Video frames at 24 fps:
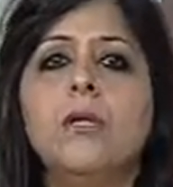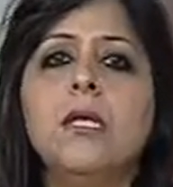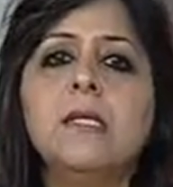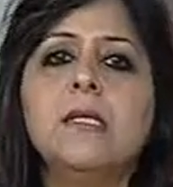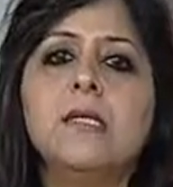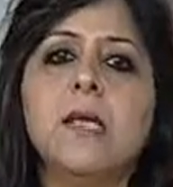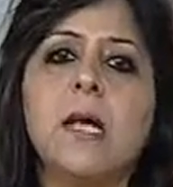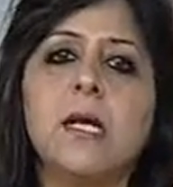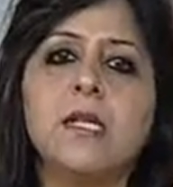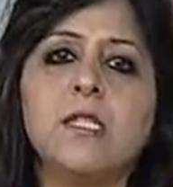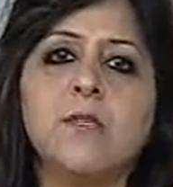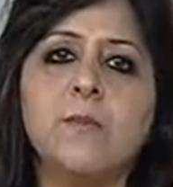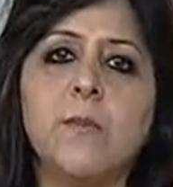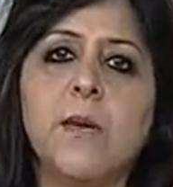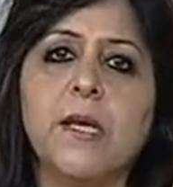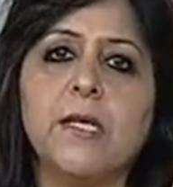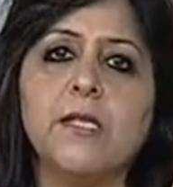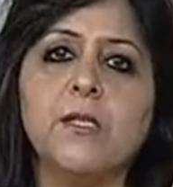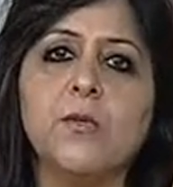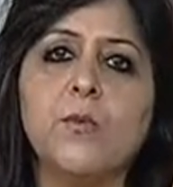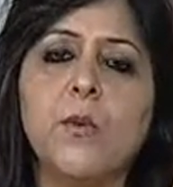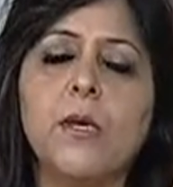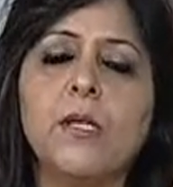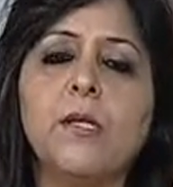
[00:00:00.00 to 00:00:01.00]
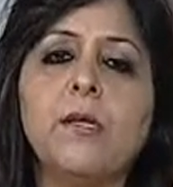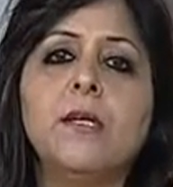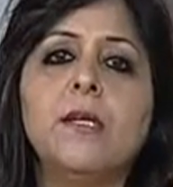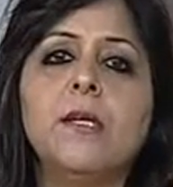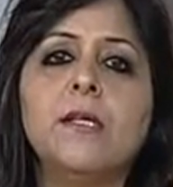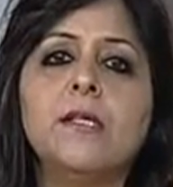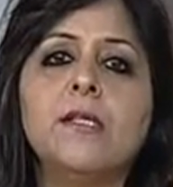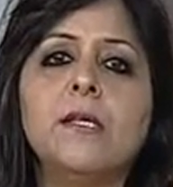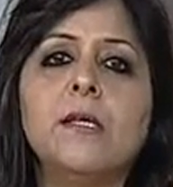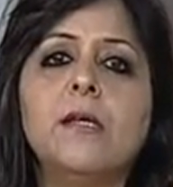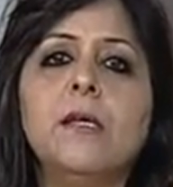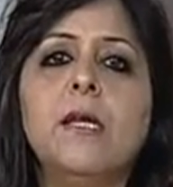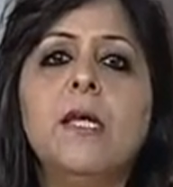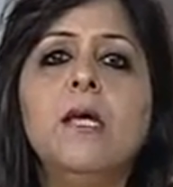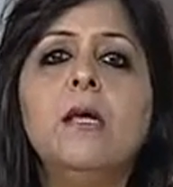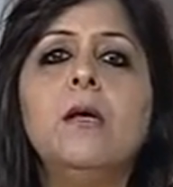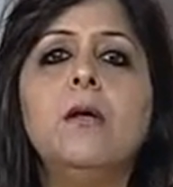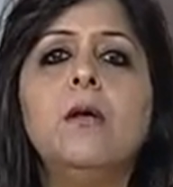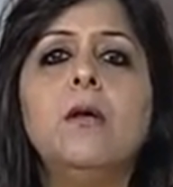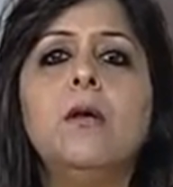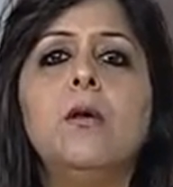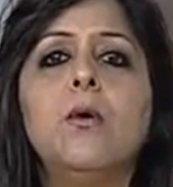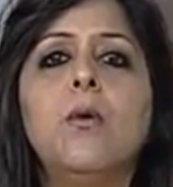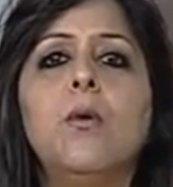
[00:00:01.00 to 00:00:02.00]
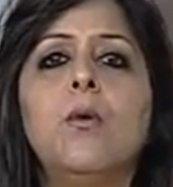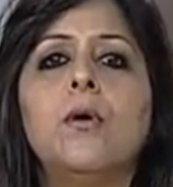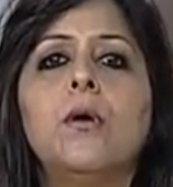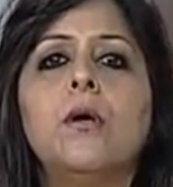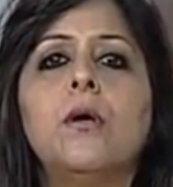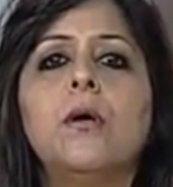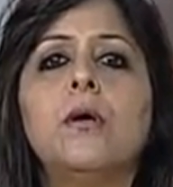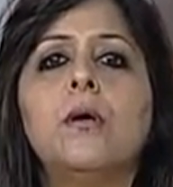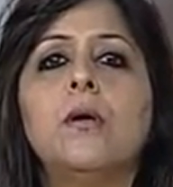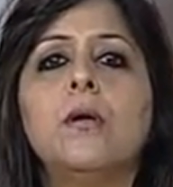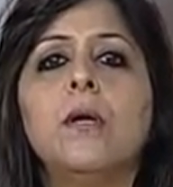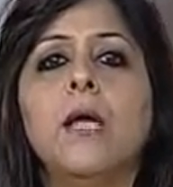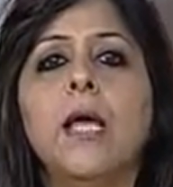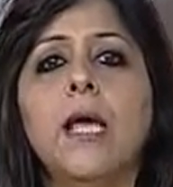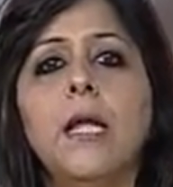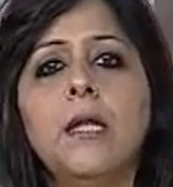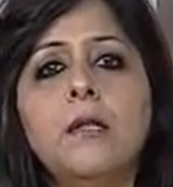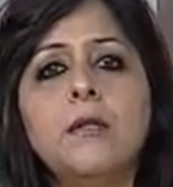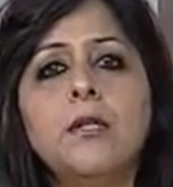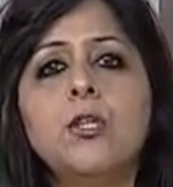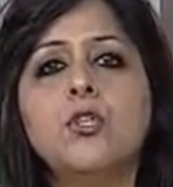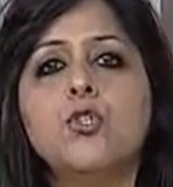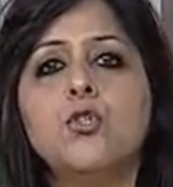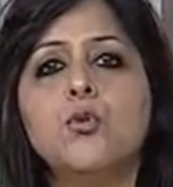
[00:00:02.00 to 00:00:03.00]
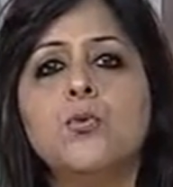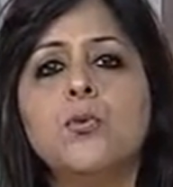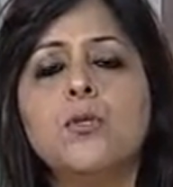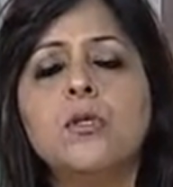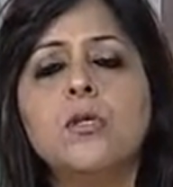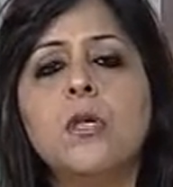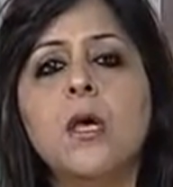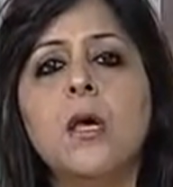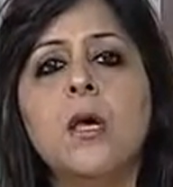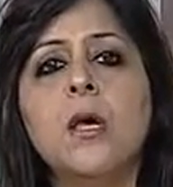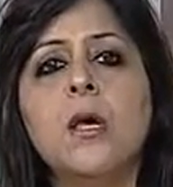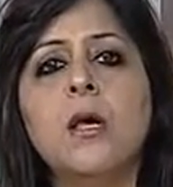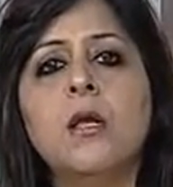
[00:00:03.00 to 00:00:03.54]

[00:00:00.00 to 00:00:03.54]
these aspects whether it is a legal or a health issues